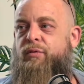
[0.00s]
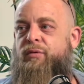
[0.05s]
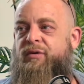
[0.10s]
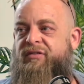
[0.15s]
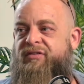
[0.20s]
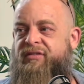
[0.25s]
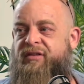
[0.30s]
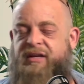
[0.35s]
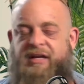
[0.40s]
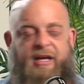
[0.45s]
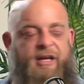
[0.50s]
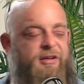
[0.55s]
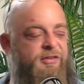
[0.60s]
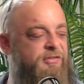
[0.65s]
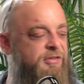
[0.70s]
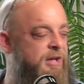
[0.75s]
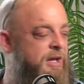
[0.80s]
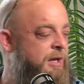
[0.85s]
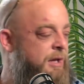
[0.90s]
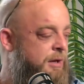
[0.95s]
always the
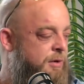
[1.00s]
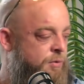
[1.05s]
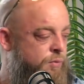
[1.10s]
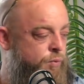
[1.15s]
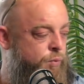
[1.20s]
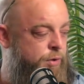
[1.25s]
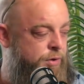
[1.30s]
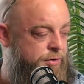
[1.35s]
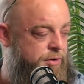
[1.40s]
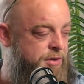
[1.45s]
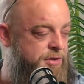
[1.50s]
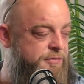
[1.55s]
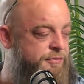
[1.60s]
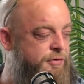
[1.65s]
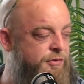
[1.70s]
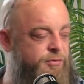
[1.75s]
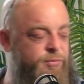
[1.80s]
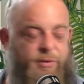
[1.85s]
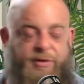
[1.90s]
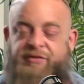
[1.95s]
case. We're not the
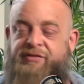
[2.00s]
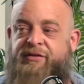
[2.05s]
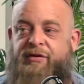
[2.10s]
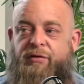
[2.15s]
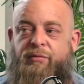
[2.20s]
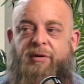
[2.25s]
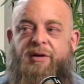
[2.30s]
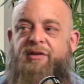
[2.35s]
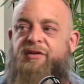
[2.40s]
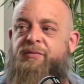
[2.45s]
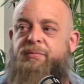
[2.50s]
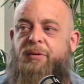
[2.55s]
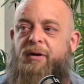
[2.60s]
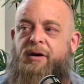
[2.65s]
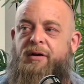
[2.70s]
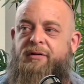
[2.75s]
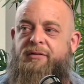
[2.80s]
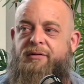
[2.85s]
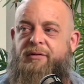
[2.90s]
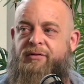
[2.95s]
first ones to create this
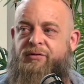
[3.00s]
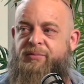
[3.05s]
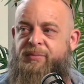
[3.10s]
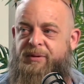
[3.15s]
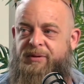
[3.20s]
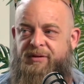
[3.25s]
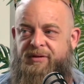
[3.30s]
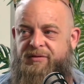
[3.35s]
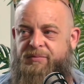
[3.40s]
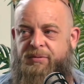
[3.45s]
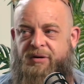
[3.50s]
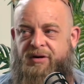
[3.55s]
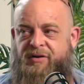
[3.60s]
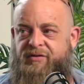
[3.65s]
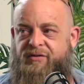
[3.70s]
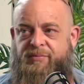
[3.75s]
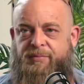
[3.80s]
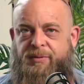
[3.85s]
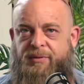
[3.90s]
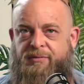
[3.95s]
product. There's been this
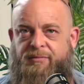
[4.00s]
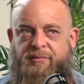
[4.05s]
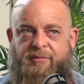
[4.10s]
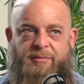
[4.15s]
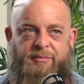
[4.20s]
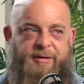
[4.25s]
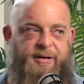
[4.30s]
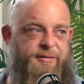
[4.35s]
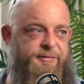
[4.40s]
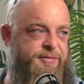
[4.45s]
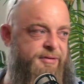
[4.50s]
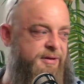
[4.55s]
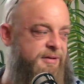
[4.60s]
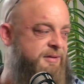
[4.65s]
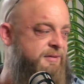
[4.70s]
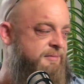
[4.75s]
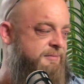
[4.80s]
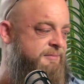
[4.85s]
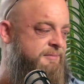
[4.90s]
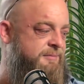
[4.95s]
product's been around for I
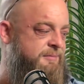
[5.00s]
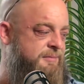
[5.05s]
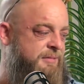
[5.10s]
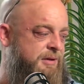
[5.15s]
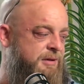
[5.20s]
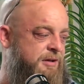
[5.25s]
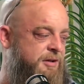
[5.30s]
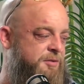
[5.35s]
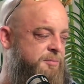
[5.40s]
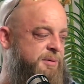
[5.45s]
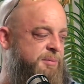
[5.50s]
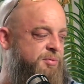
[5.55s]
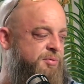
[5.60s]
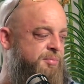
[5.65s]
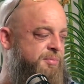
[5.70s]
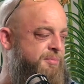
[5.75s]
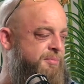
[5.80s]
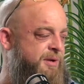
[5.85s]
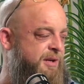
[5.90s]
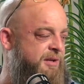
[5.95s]
think like other people
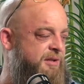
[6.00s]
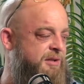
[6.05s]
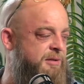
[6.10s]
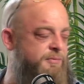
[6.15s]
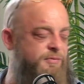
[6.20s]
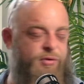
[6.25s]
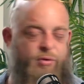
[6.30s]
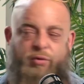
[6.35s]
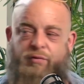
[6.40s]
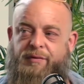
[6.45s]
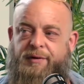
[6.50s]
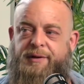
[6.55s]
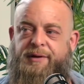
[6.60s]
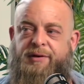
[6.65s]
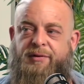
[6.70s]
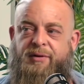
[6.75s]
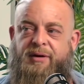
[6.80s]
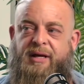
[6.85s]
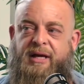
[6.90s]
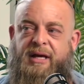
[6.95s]
have been making them for over a
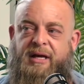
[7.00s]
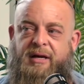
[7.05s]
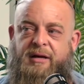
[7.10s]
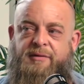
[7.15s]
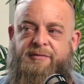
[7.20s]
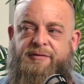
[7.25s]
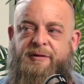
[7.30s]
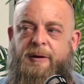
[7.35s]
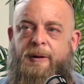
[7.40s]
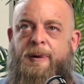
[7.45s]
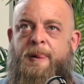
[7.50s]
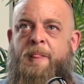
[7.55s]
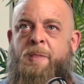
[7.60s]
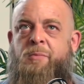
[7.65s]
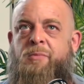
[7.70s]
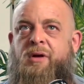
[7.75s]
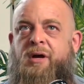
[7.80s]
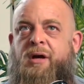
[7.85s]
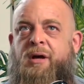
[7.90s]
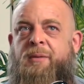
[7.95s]
year and a half.
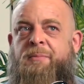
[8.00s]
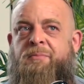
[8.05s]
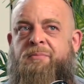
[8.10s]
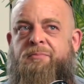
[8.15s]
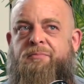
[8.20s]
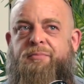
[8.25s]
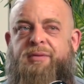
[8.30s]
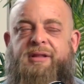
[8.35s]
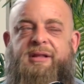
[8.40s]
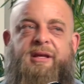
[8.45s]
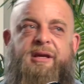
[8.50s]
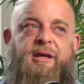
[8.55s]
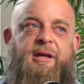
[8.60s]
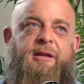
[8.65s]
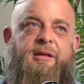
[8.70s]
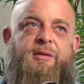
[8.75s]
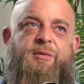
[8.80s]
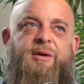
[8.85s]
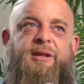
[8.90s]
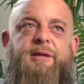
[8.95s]
Um, but
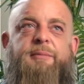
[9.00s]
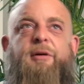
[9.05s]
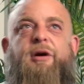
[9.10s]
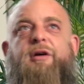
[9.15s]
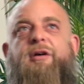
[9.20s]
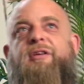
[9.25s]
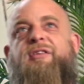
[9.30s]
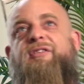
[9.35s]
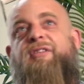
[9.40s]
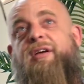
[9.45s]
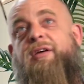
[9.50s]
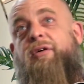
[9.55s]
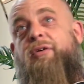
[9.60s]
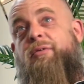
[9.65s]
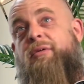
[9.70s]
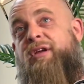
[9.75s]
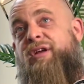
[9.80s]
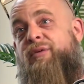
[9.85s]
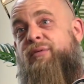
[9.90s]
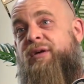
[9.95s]
they the way they market is like,
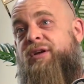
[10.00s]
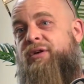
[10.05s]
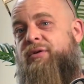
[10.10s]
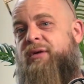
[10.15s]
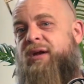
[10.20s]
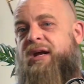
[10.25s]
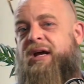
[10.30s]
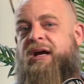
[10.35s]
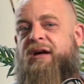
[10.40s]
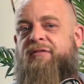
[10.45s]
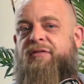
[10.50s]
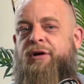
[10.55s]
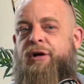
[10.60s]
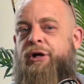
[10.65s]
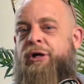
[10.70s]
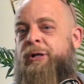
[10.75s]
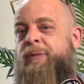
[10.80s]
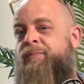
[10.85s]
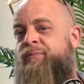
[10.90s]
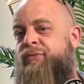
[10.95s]
oh, you know what, you can have
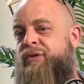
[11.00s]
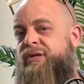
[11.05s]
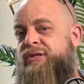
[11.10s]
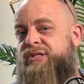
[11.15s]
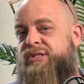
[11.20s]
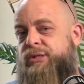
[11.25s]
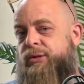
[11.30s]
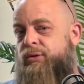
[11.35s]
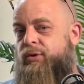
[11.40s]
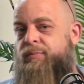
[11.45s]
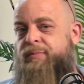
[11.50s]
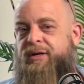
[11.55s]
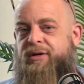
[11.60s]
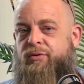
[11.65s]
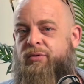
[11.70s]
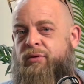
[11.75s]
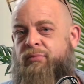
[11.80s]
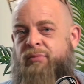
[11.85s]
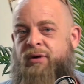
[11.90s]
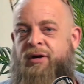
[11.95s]
a solo
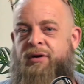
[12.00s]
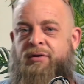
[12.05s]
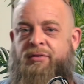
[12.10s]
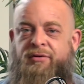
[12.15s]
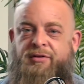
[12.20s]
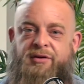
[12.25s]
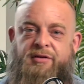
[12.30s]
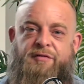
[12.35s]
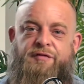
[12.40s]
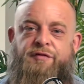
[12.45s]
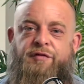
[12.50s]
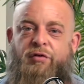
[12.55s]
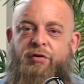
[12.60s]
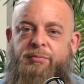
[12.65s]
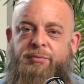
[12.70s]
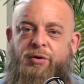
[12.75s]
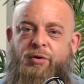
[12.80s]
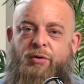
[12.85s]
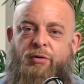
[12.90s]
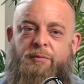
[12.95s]
Bitcoin miner that can
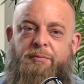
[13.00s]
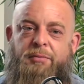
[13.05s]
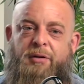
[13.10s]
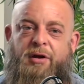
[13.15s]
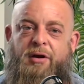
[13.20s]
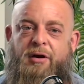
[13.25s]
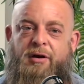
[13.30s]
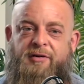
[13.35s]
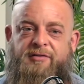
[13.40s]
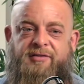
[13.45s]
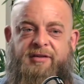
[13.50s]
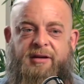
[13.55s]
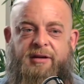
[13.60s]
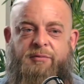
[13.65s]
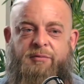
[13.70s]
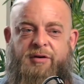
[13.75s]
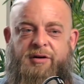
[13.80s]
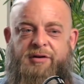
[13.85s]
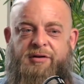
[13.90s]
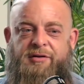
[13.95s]
form your own blocks and it
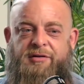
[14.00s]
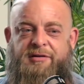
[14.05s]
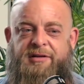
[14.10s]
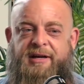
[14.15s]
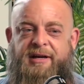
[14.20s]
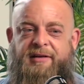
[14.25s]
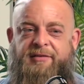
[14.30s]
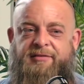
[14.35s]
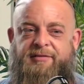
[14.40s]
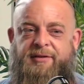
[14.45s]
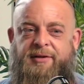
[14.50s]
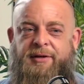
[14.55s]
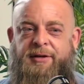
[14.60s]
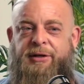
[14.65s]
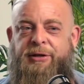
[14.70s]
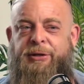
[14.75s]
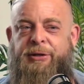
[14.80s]
can run on your desk.